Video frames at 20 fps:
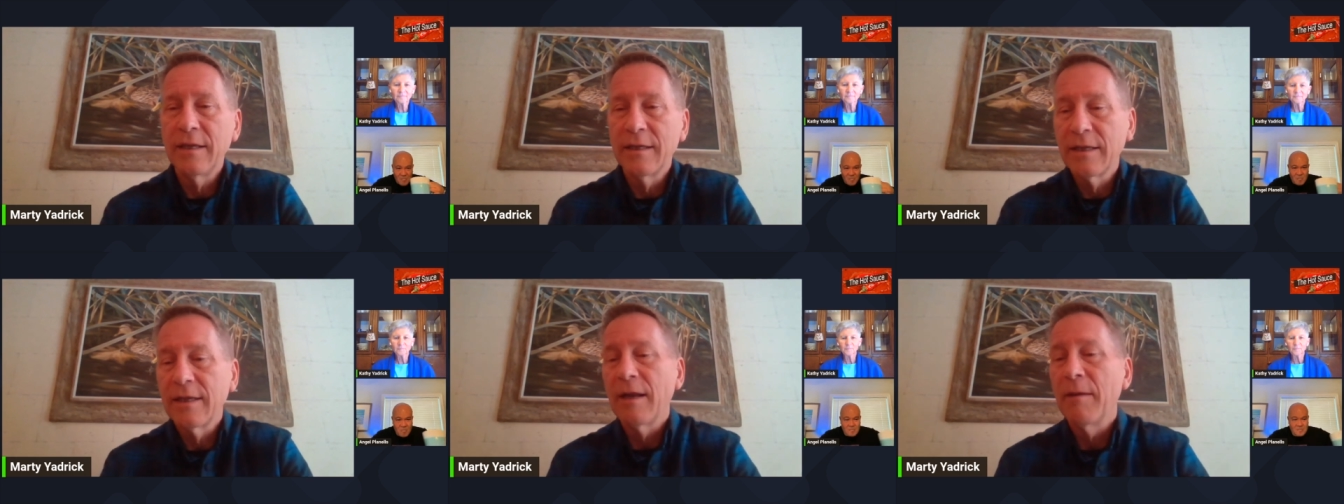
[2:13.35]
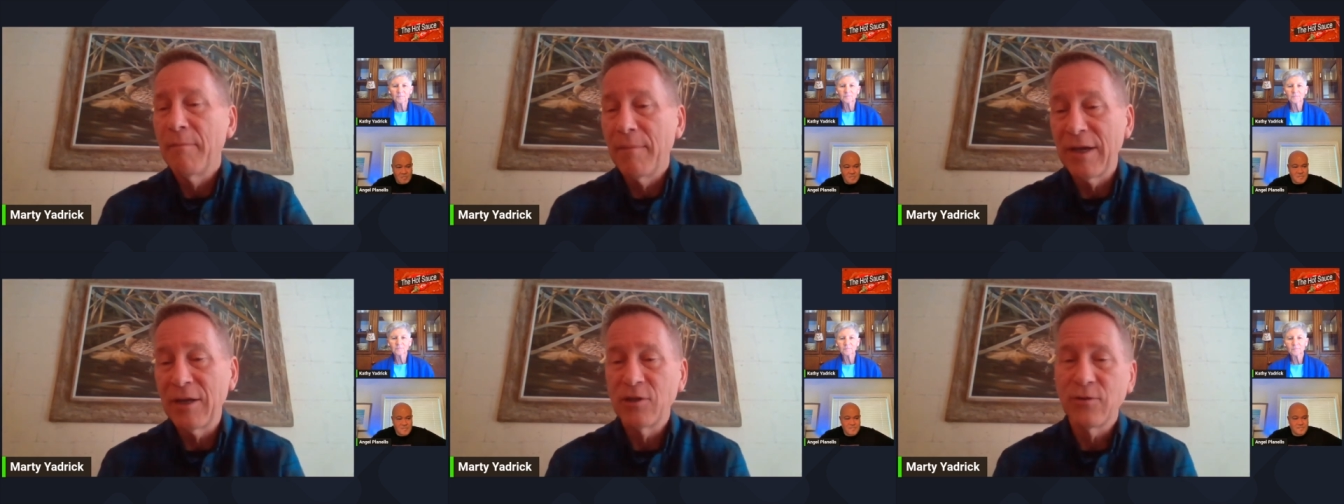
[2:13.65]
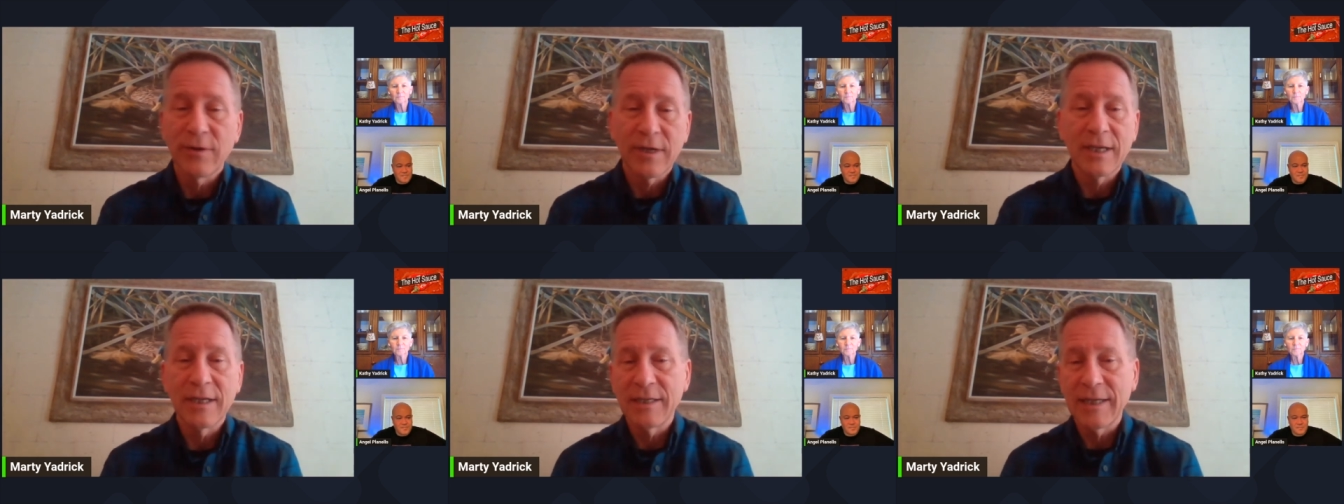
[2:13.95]
ended up
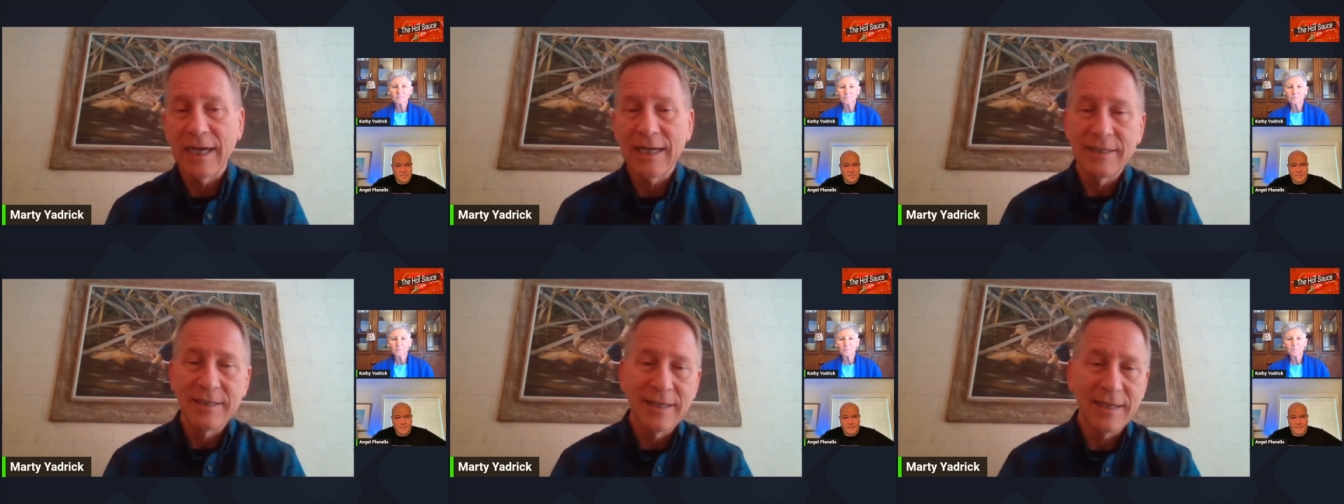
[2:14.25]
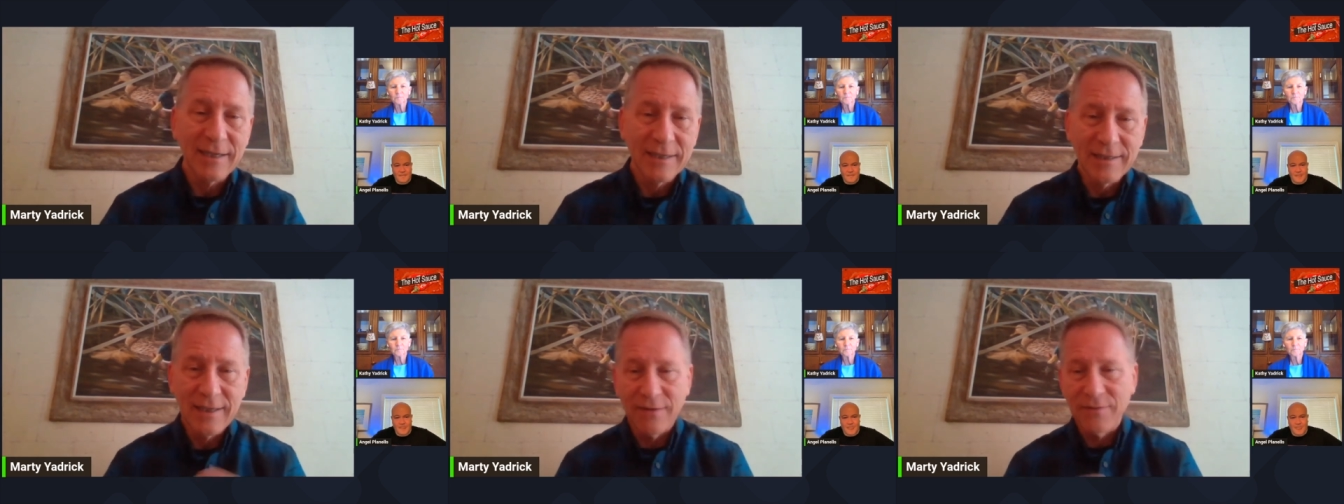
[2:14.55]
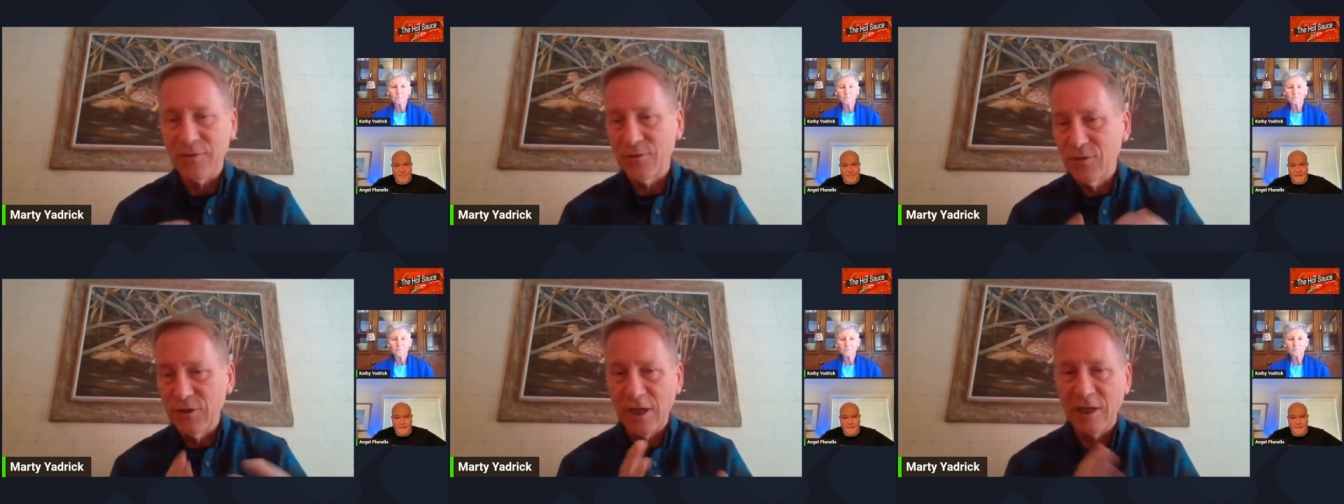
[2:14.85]
majoring in dietetics
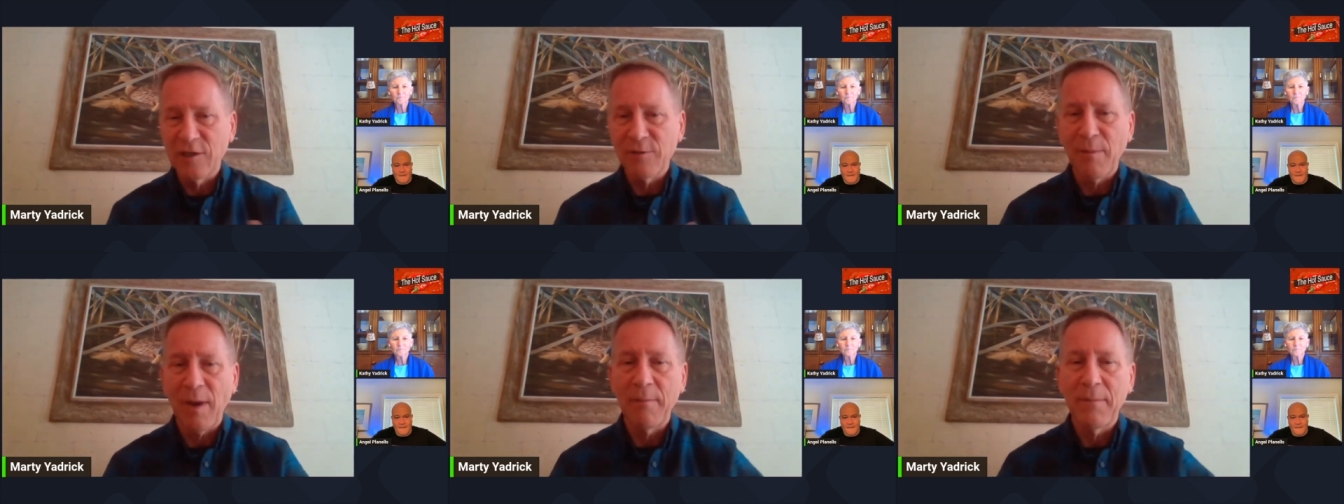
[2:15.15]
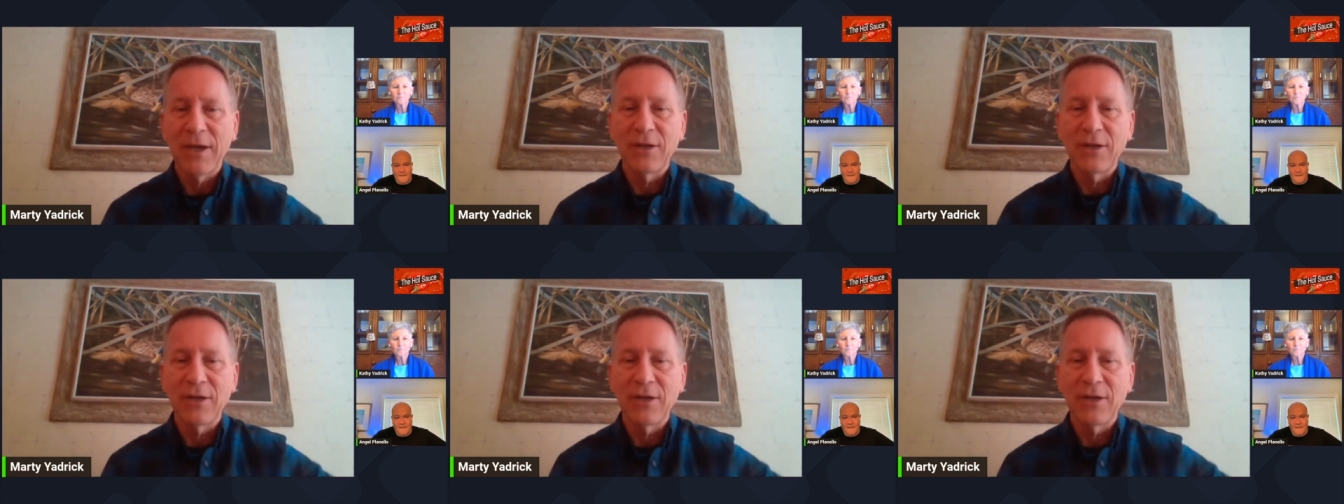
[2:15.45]
after changing my